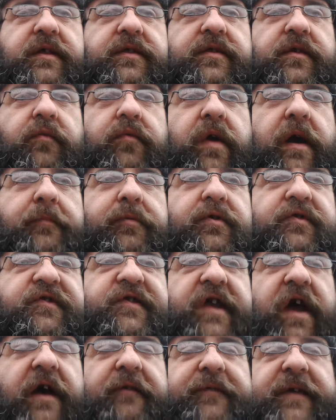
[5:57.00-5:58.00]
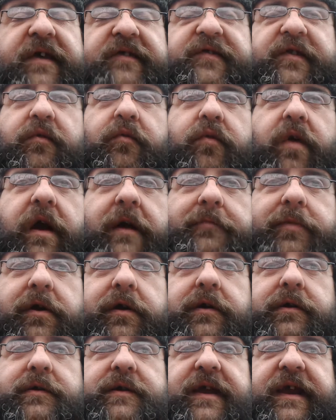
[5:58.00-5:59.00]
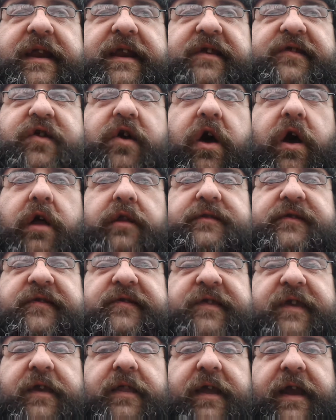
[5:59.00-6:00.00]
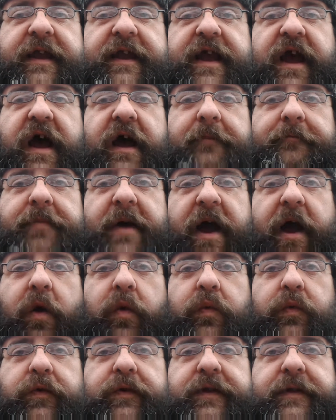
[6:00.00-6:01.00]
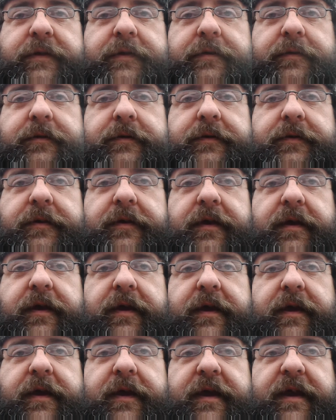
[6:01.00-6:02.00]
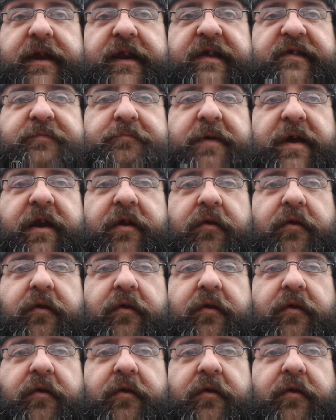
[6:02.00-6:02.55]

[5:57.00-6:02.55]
The rubber stuff isn't rubber. It is called sealing compound. It has been